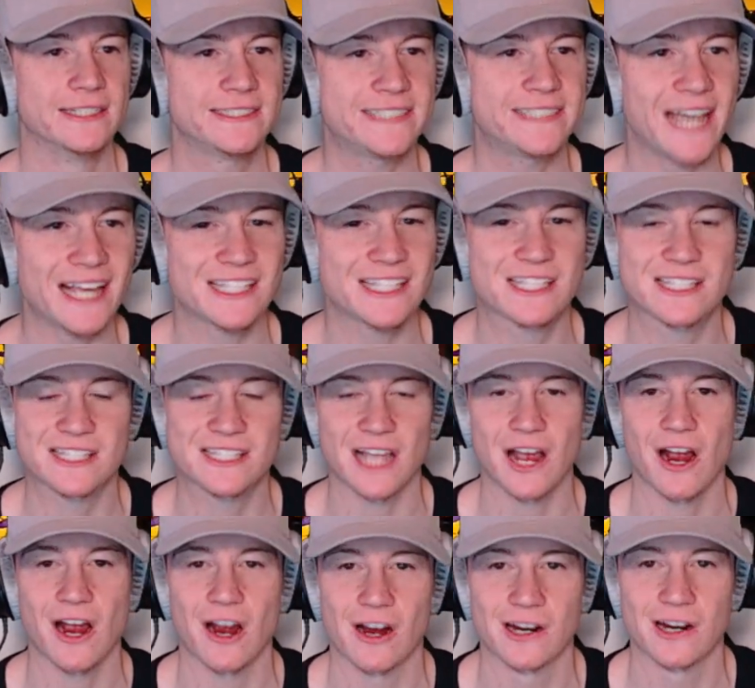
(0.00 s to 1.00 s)
Yes,
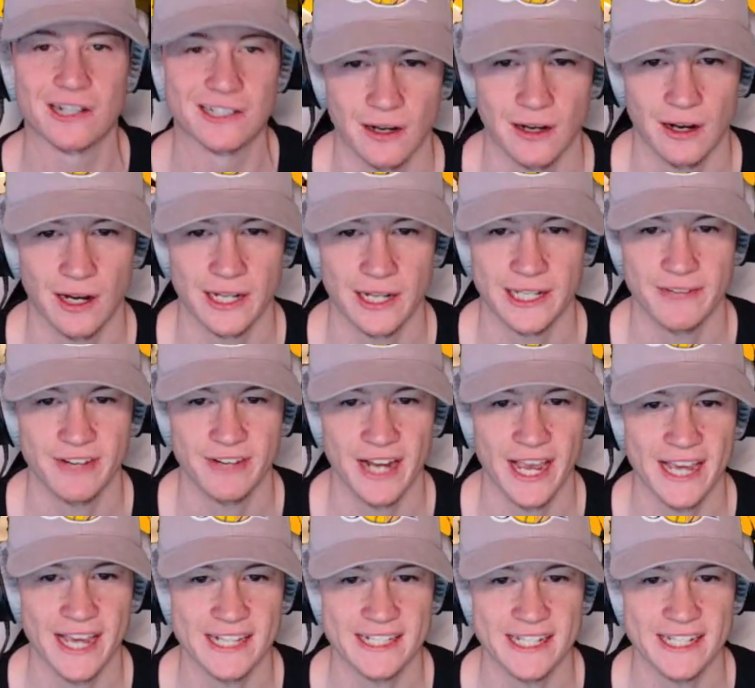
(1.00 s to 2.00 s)
sir! All right, give it to
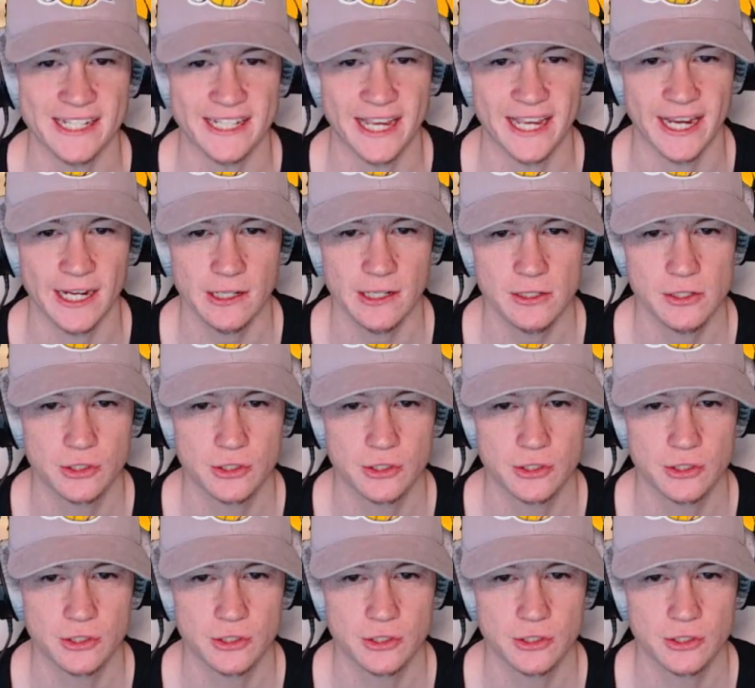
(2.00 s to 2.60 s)
AD again.